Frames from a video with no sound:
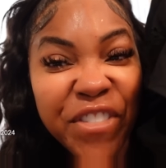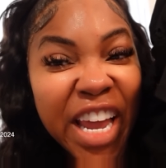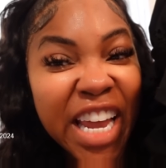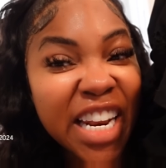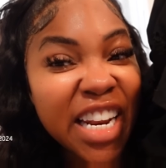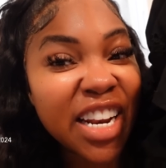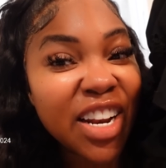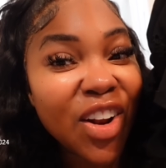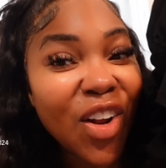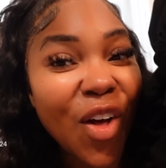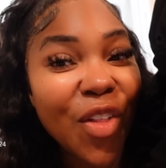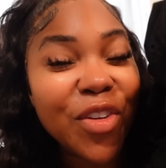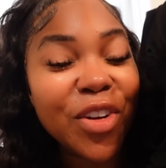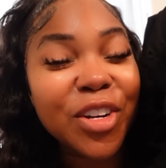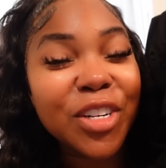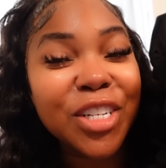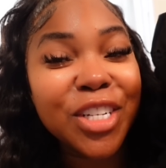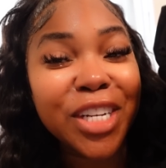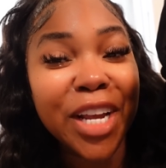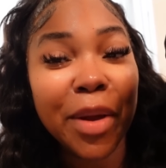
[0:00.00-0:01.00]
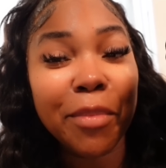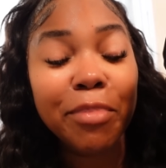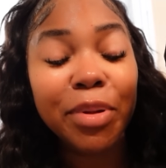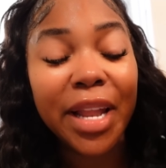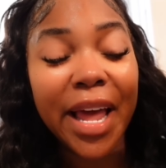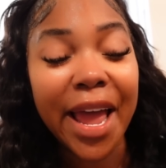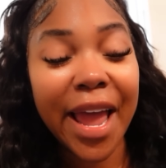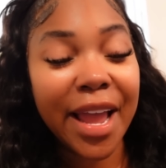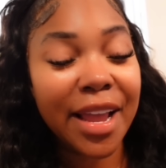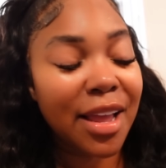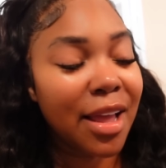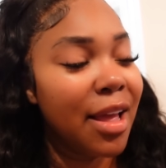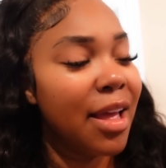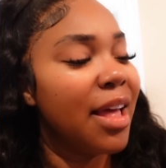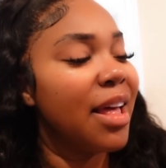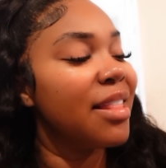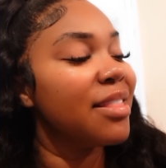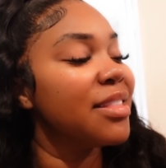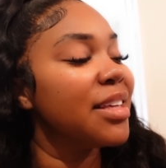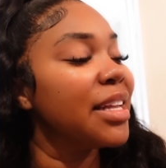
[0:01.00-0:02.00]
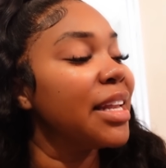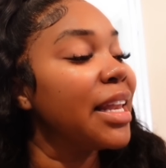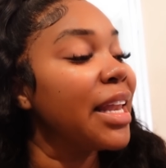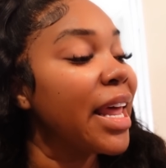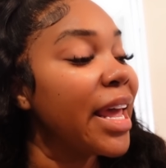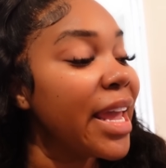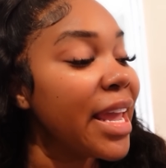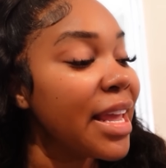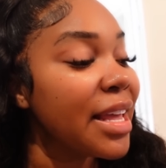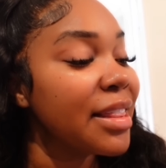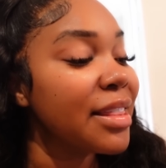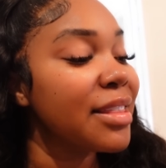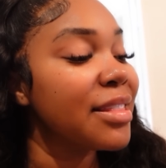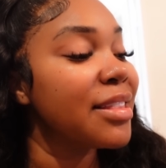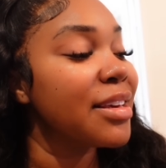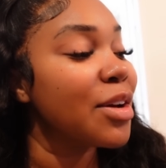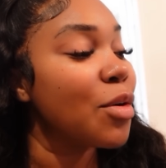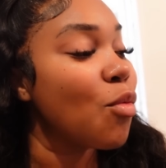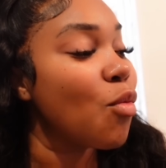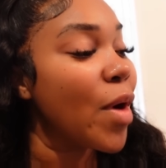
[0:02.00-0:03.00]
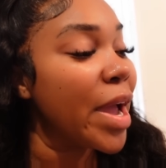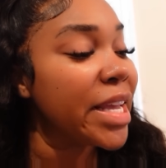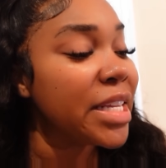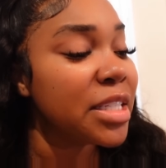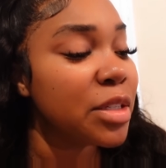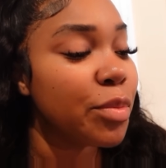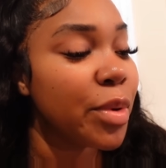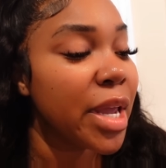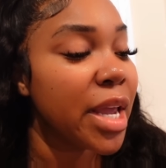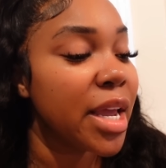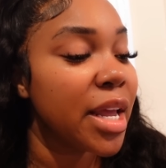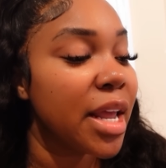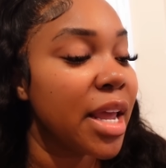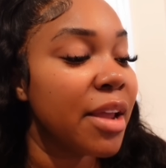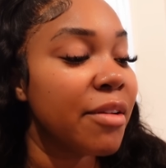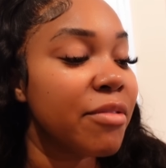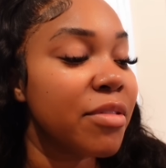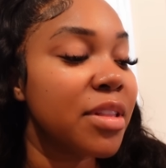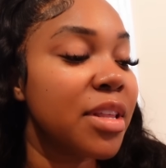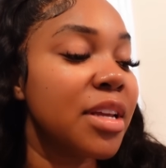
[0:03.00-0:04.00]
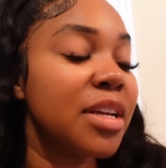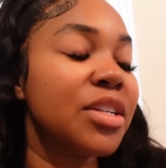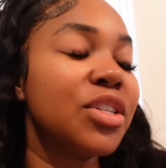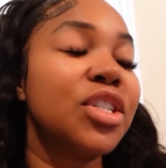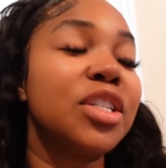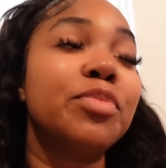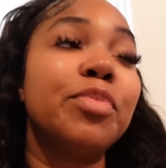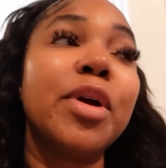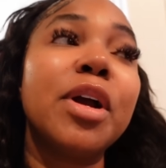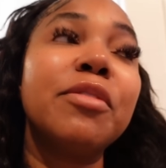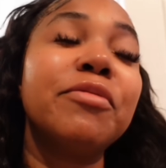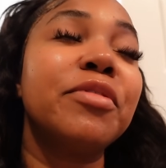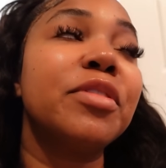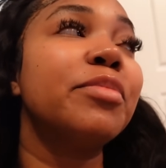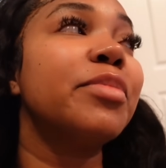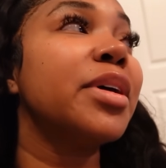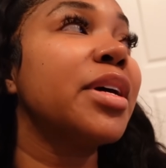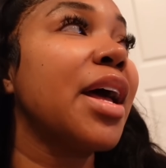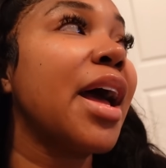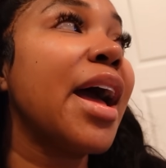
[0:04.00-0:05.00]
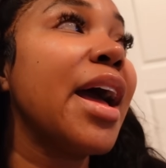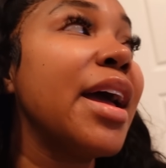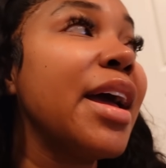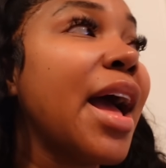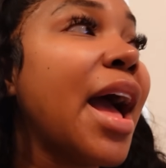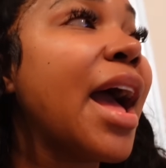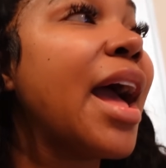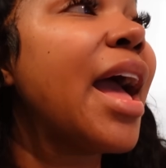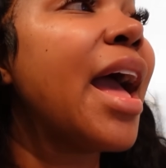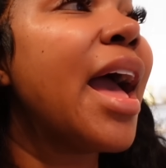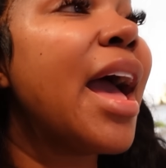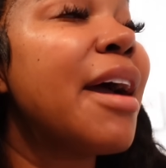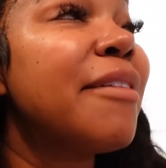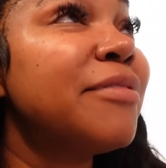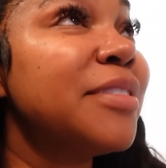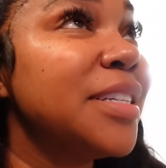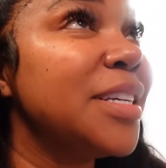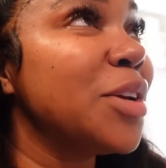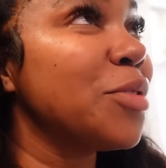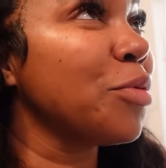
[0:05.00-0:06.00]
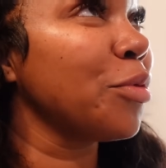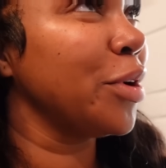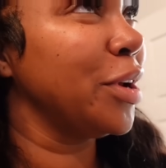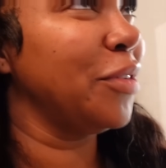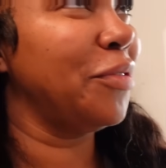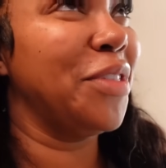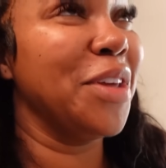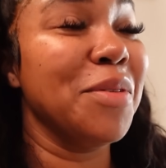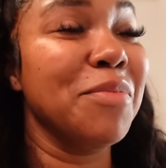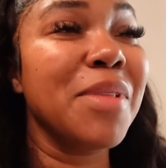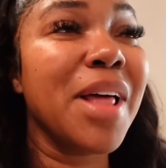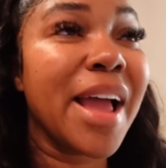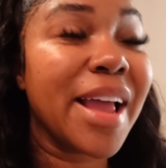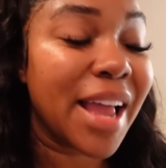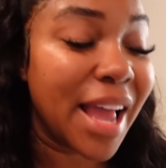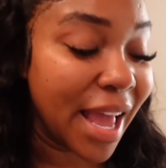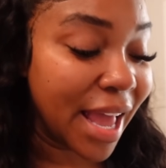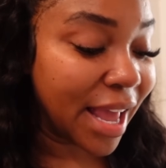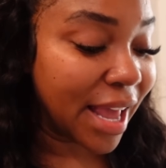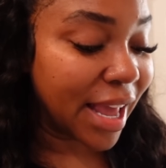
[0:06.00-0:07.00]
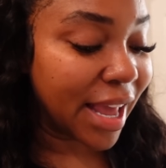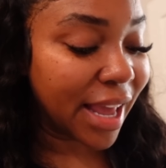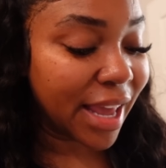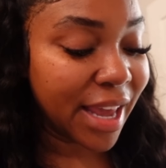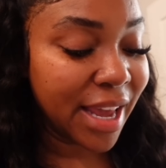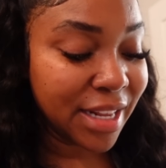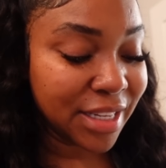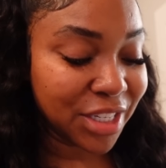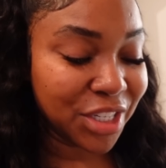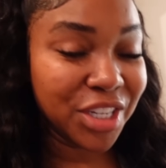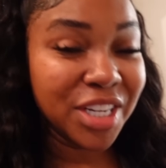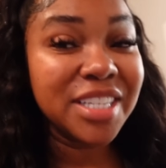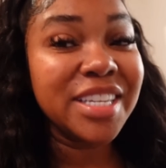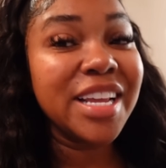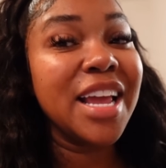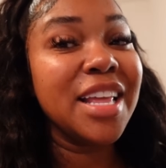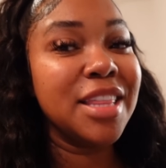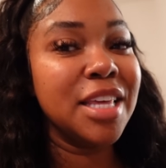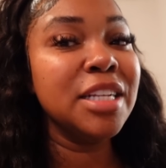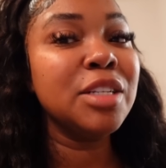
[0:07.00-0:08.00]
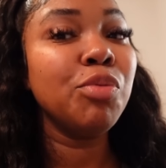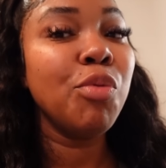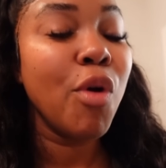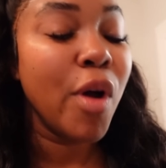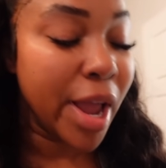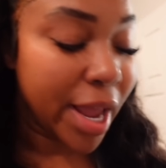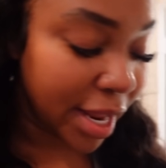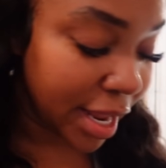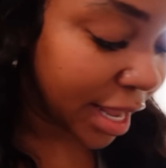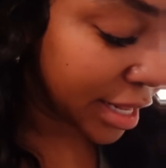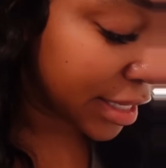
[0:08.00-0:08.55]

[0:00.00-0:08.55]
faded at all. They're jet black. The length, the waistband, everything is just perfect, but I, I have to get rid of them. Like it's just at this point,